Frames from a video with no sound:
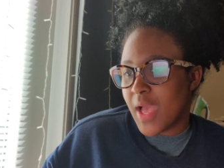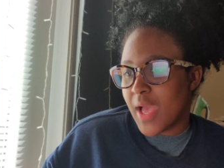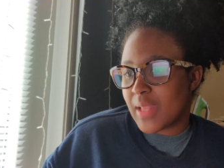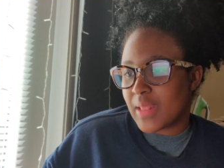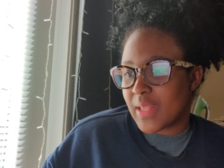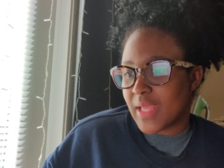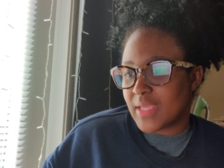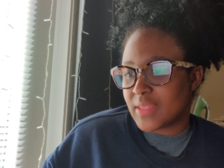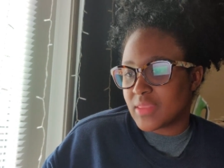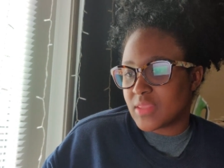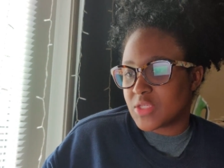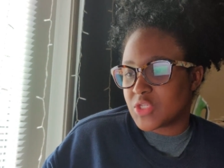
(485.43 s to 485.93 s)
I
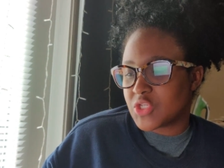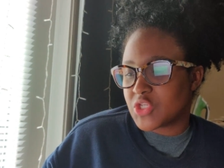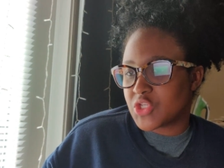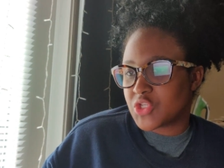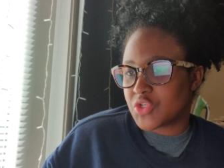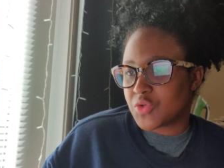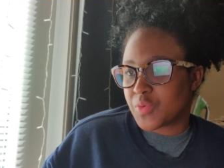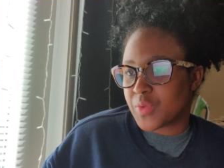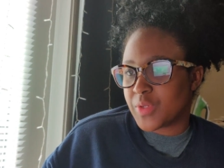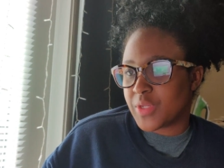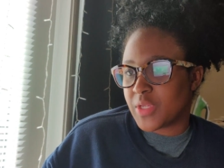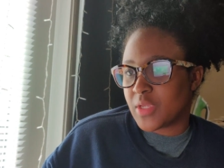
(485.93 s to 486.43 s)
like the
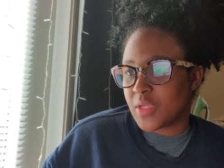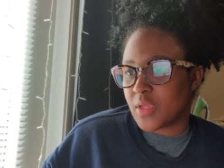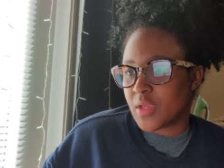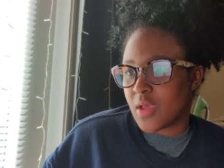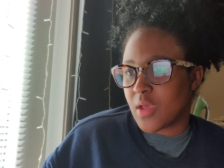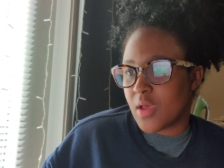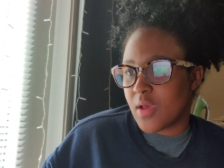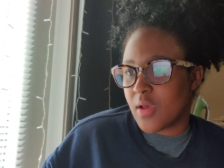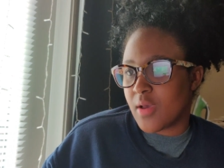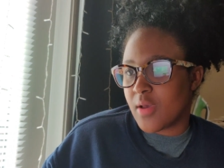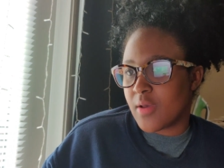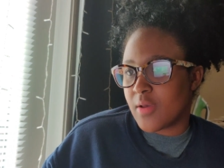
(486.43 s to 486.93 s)
string,
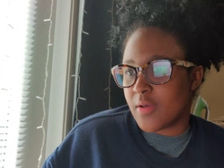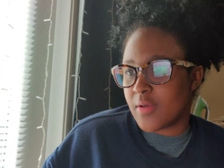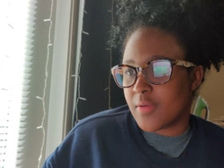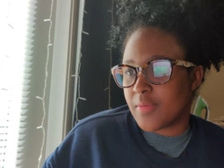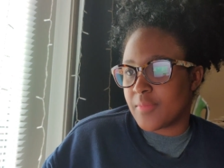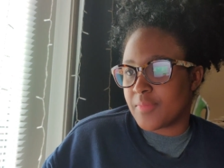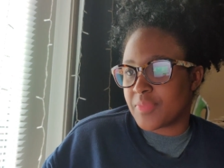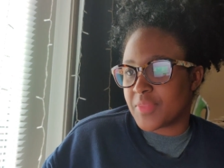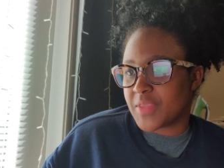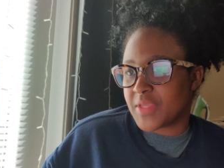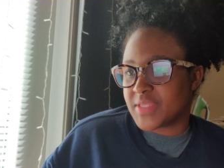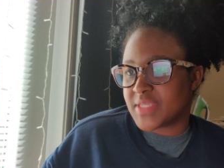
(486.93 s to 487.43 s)

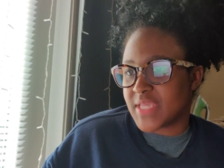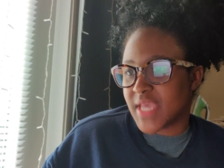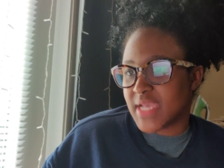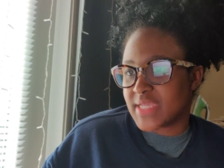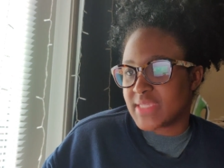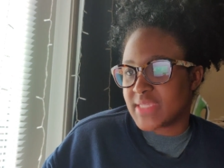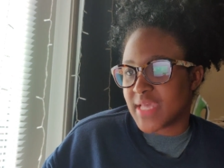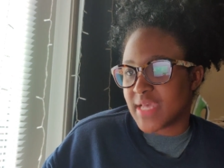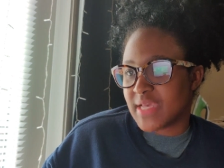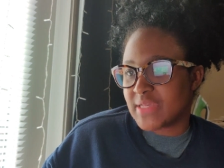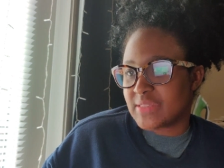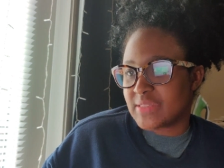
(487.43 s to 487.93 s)
um, the
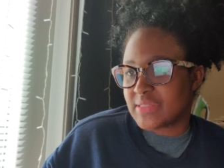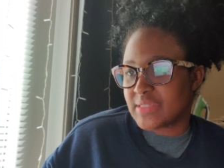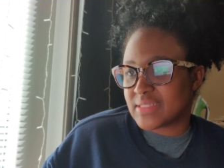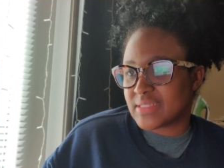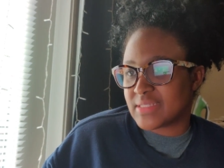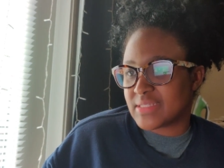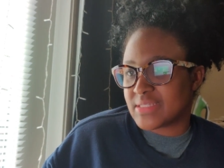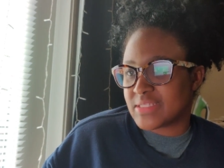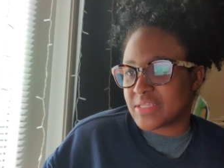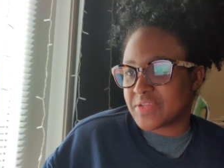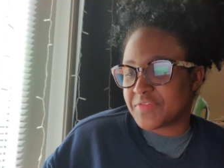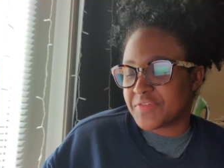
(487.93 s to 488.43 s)
tactile
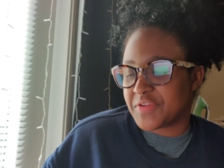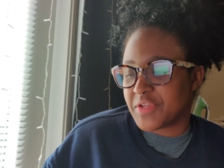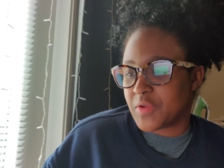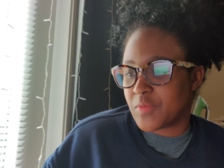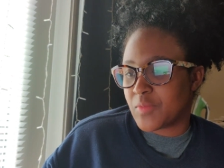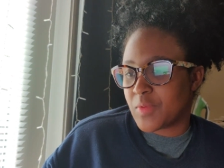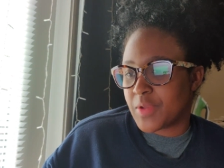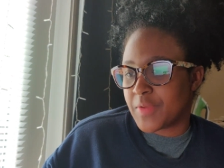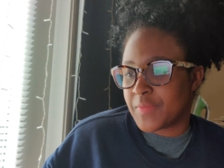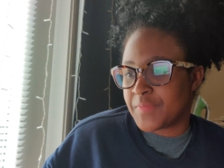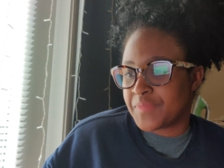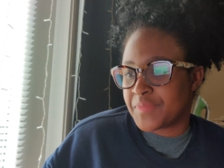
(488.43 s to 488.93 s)
sensitivity
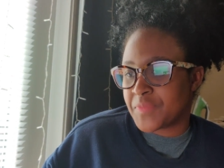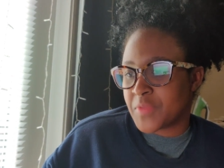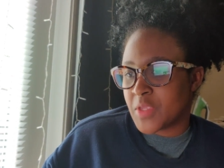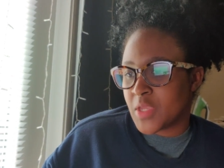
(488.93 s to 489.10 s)
one.